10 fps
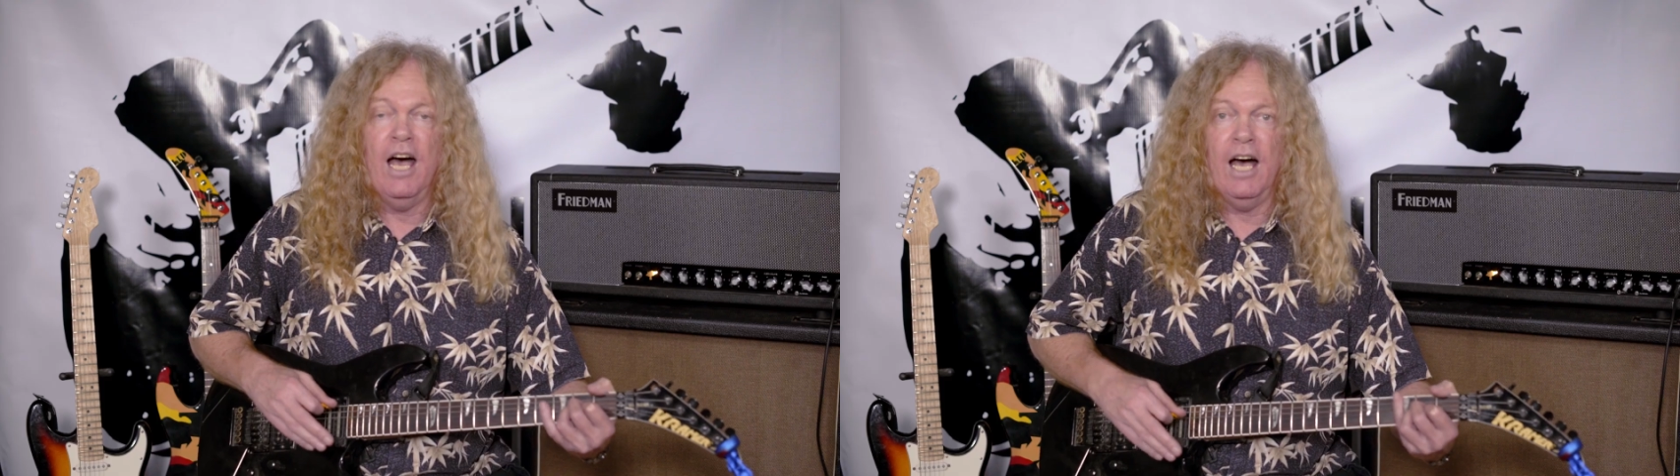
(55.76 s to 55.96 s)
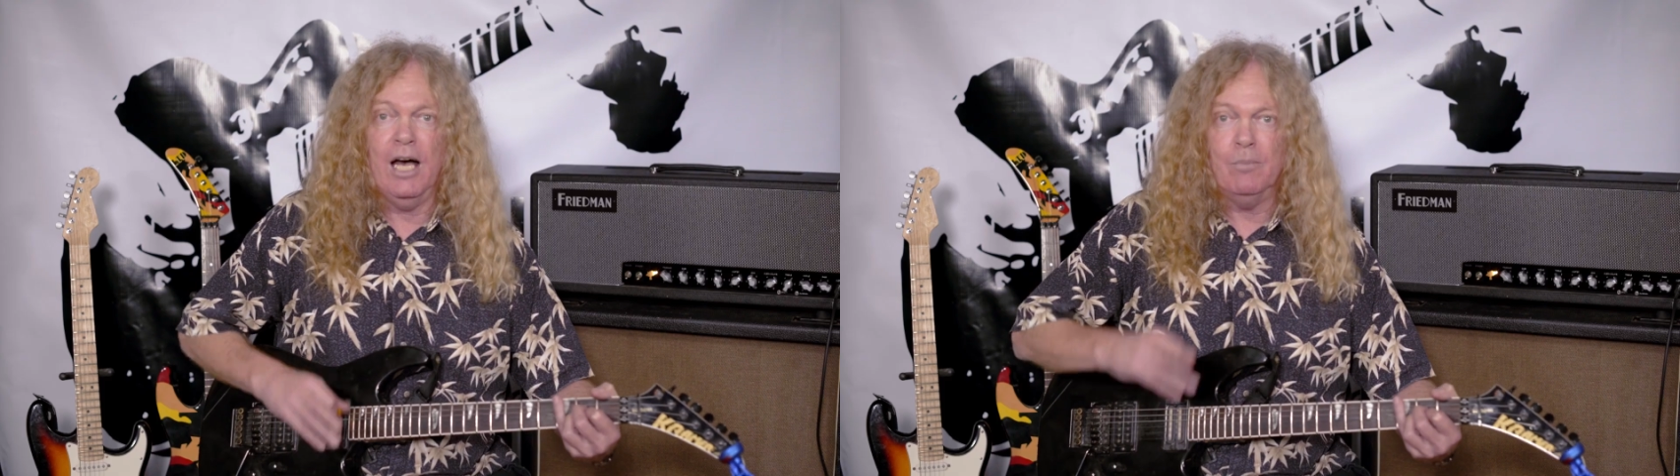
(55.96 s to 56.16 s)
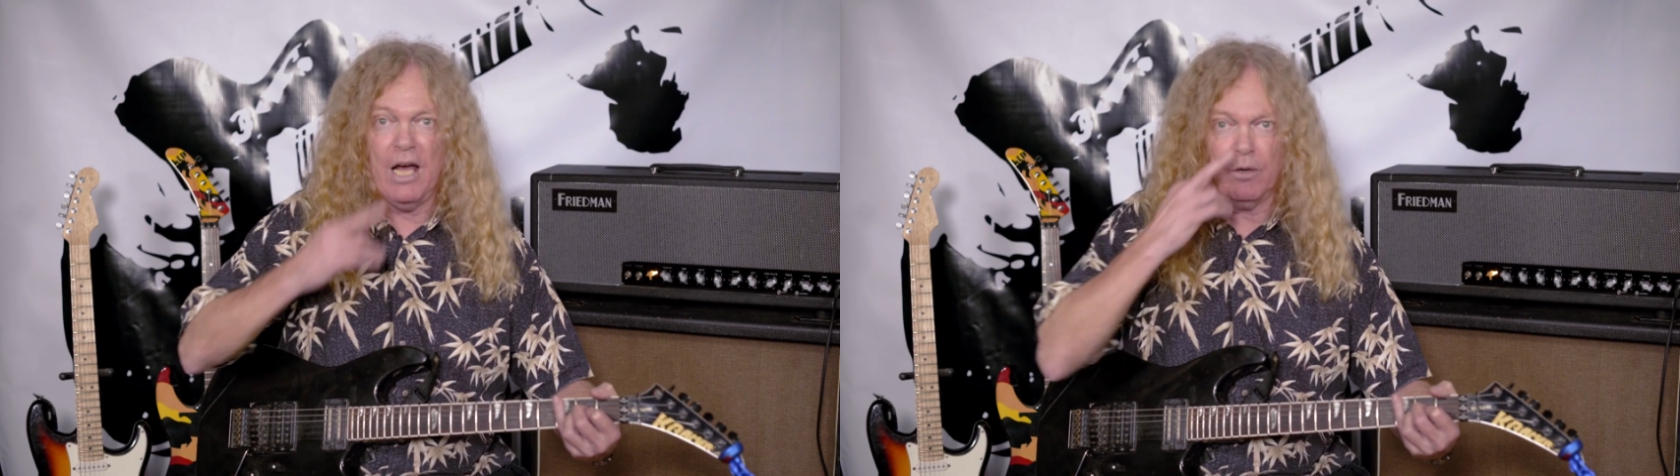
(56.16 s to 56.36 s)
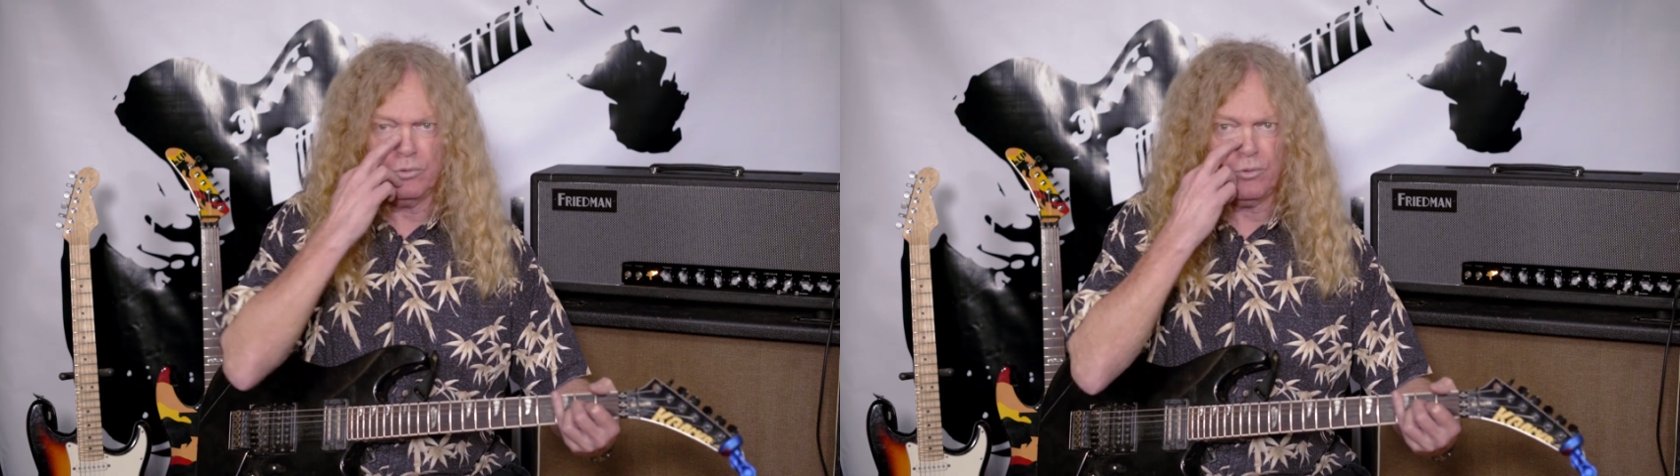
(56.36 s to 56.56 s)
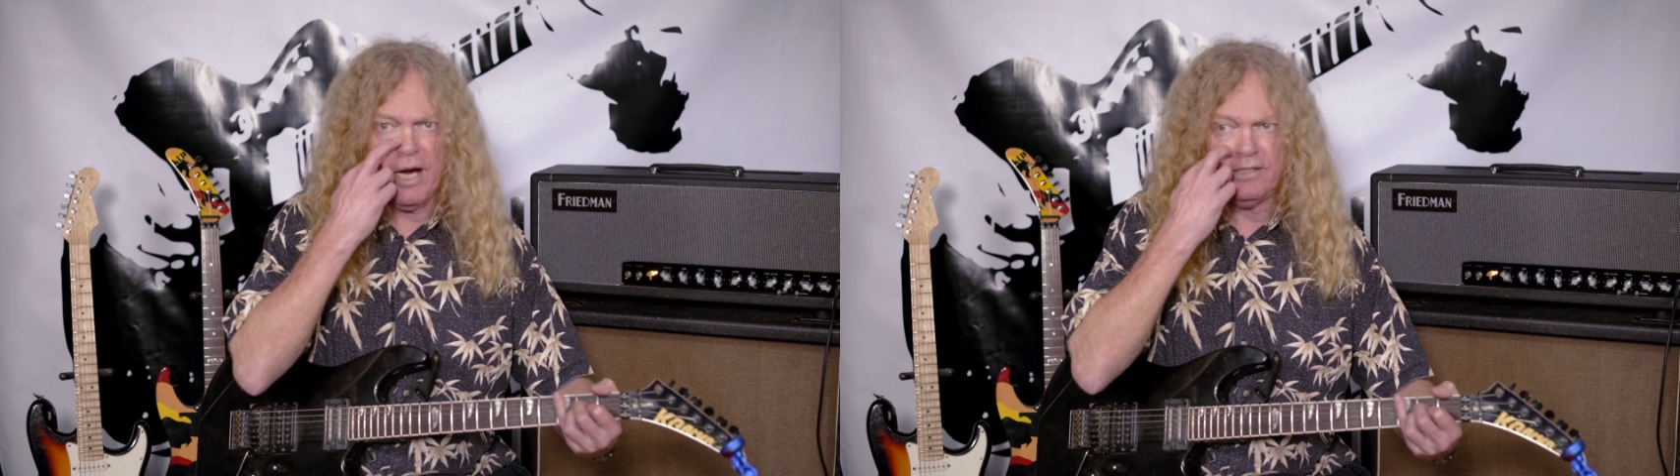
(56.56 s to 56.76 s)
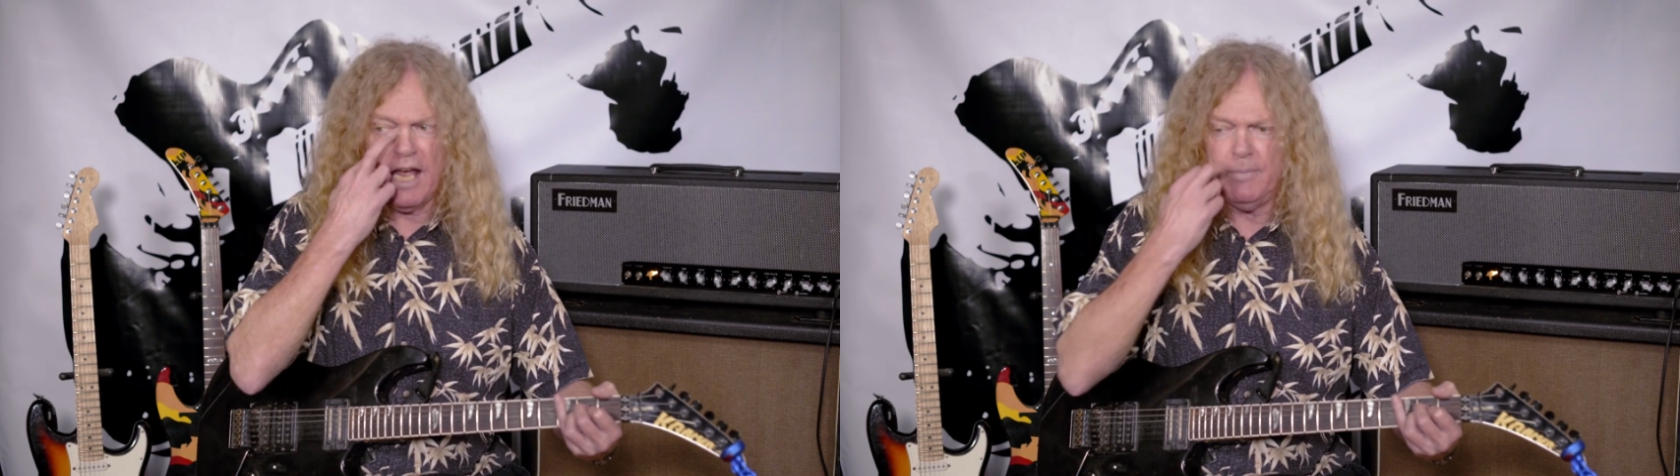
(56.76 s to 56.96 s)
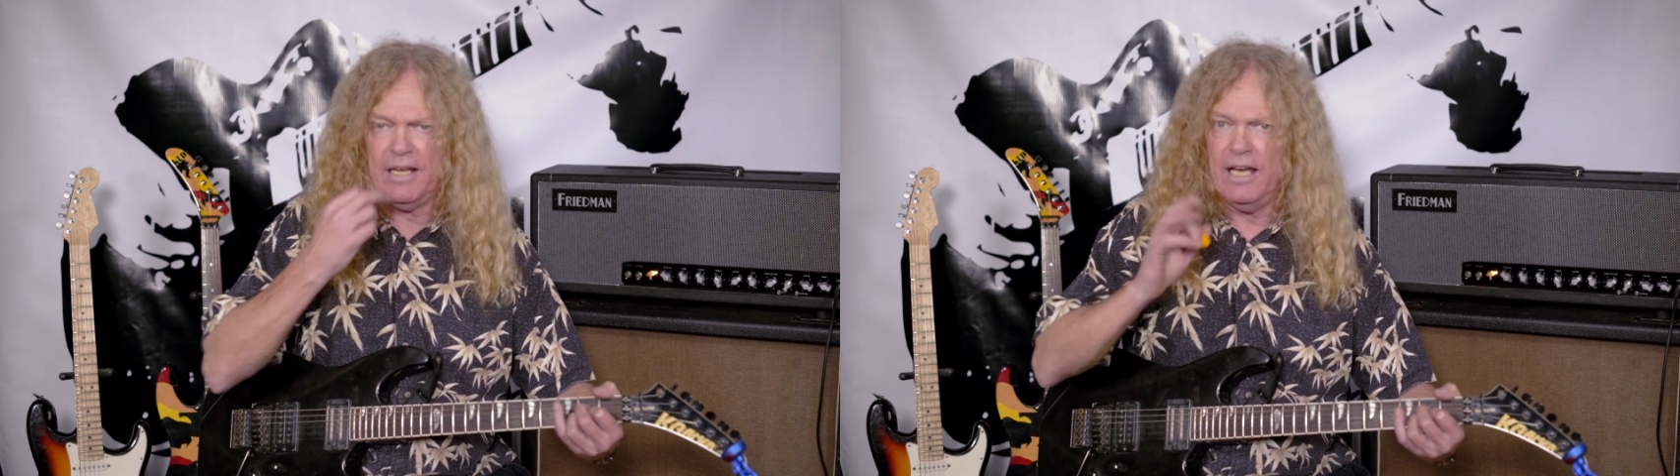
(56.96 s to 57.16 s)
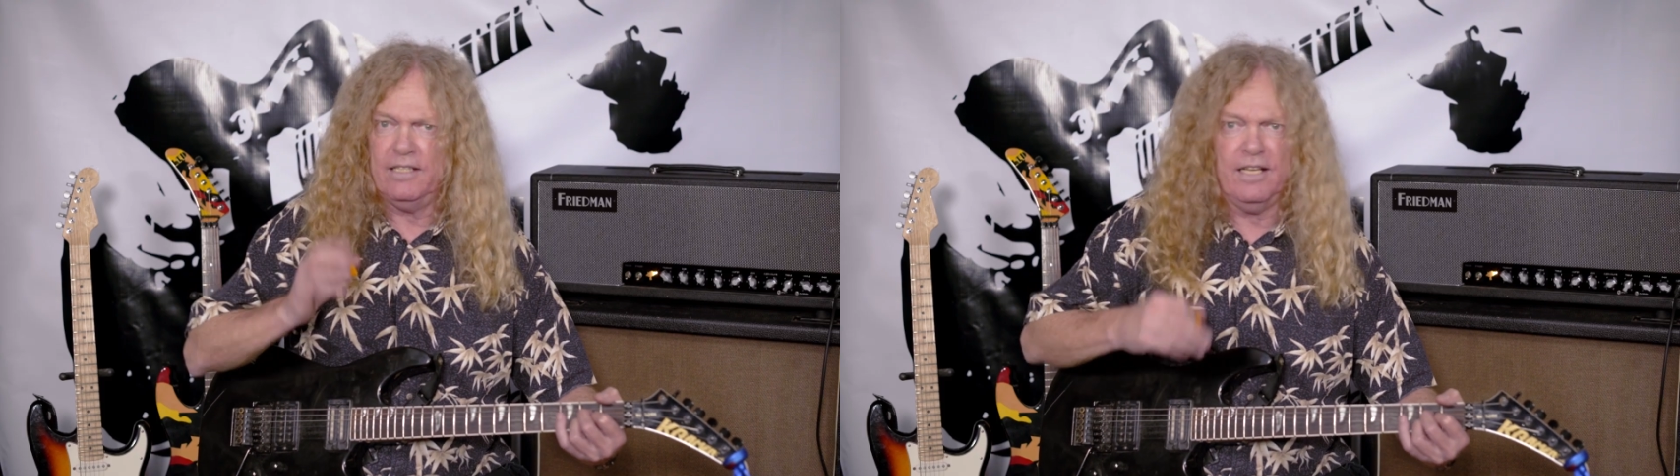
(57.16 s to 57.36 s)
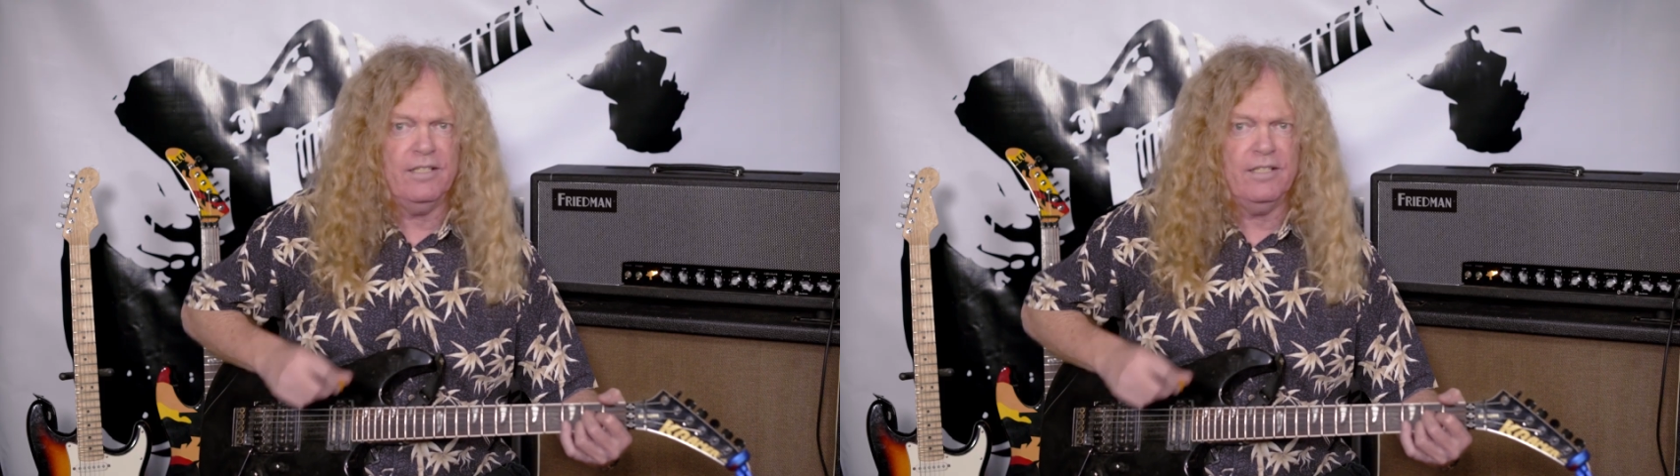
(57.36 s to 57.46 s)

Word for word: Um, a great timing, I,